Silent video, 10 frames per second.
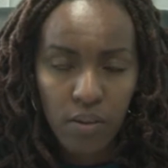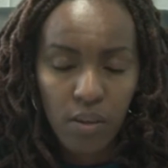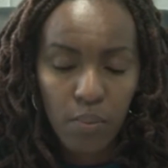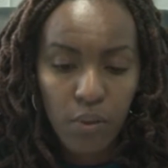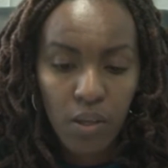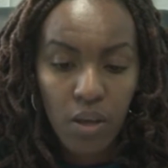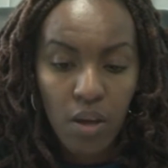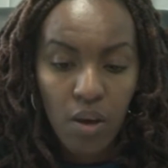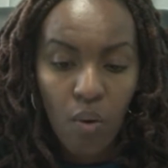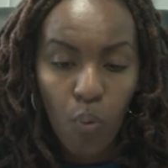schemes,
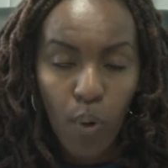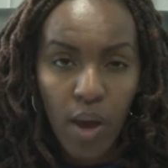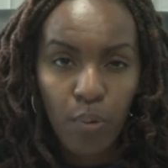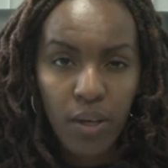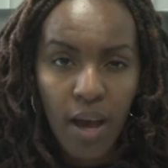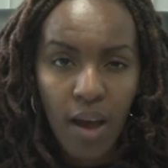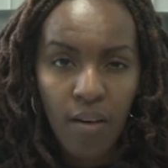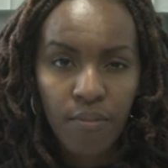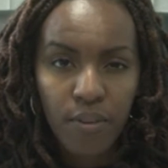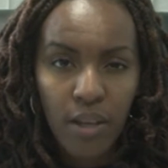where we'll
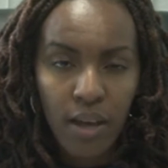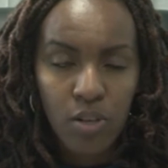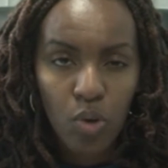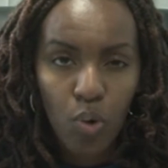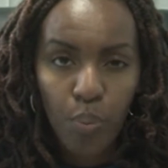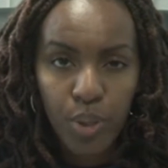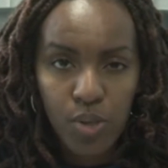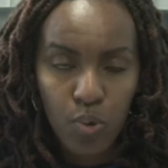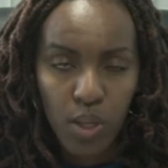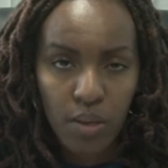have that
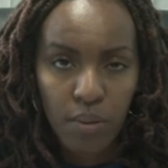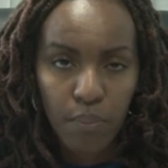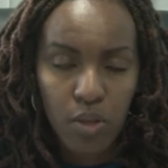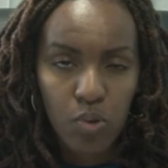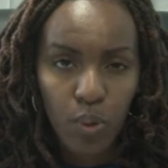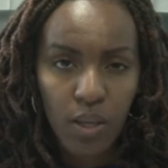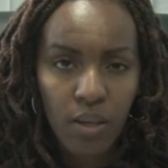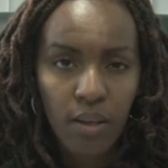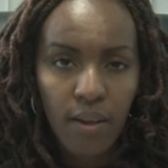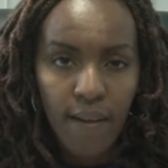
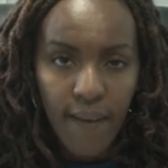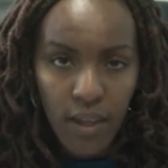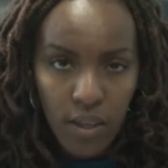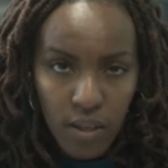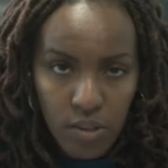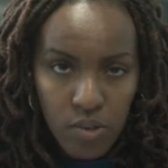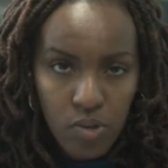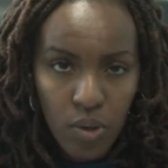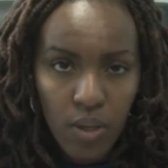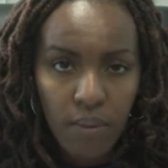go-between
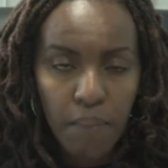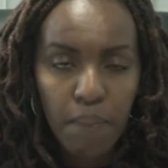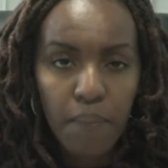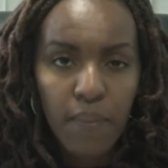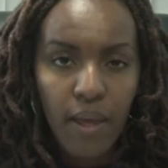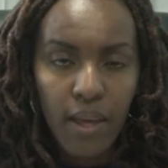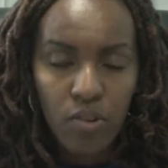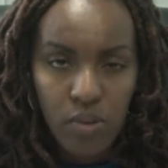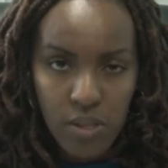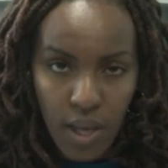industry
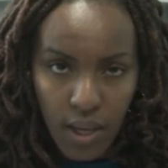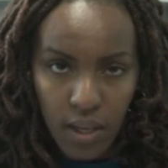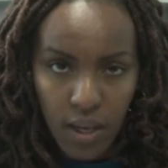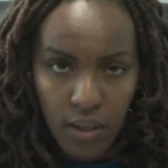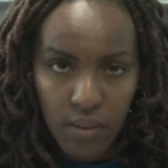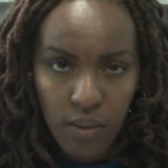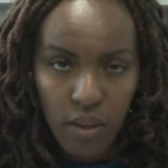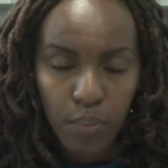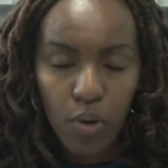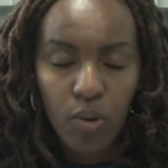and recyclers.
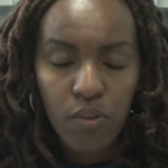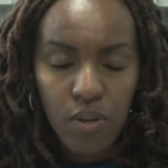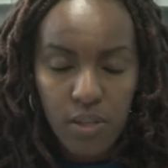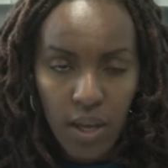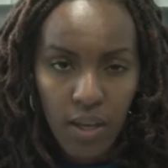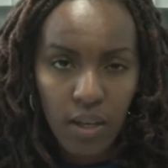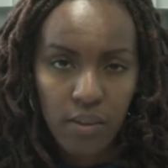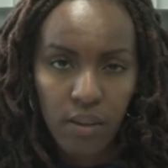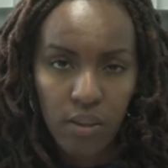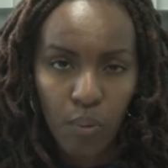Because
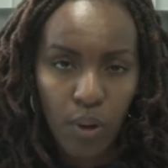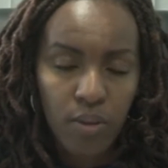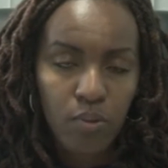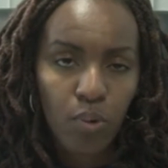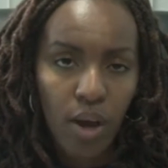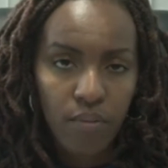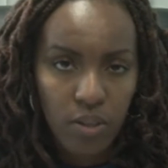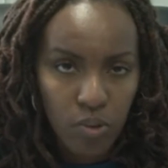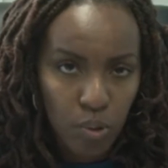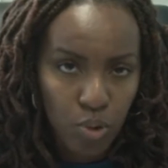recyclers are the ones who have the
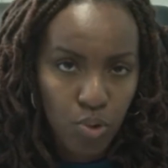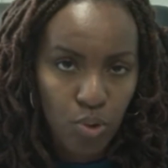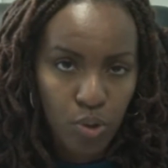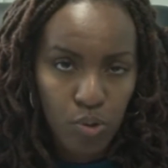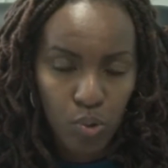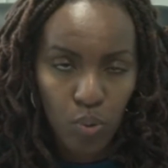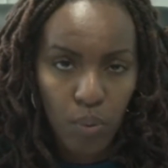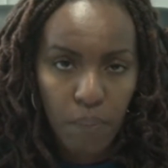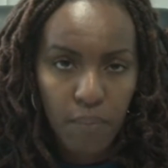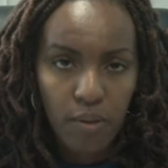solution
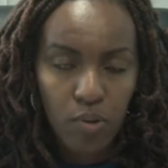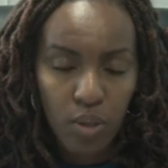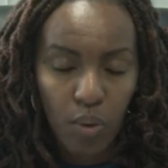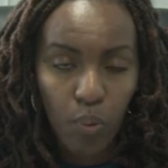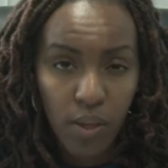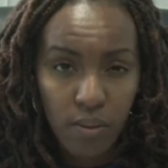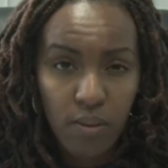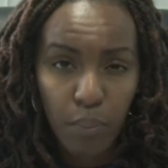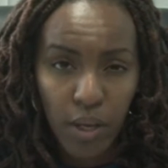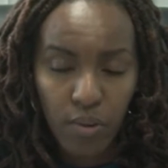to the
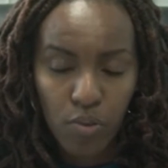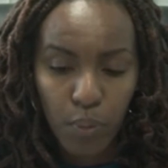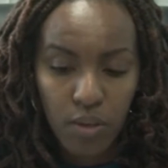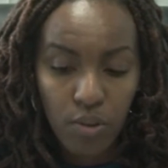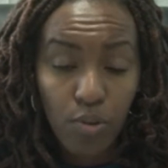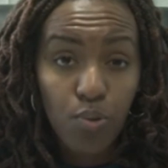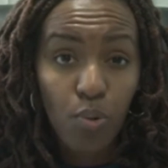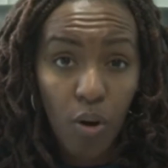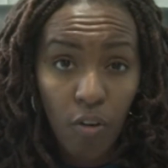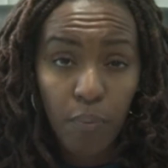waste management
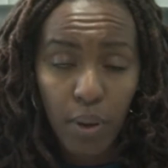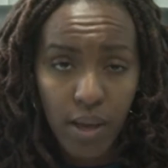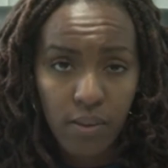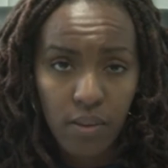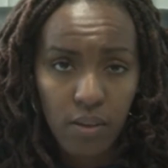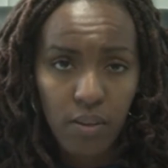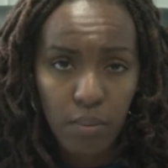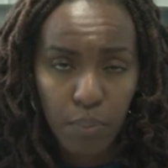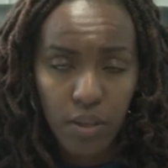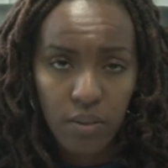issue of plastics
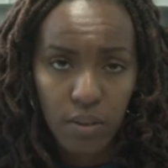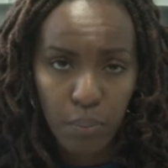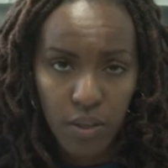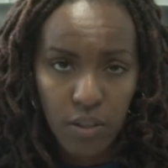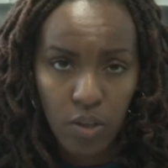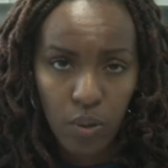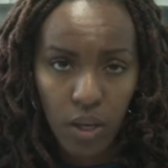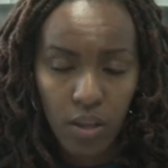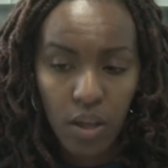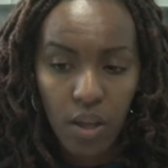and PET in particular.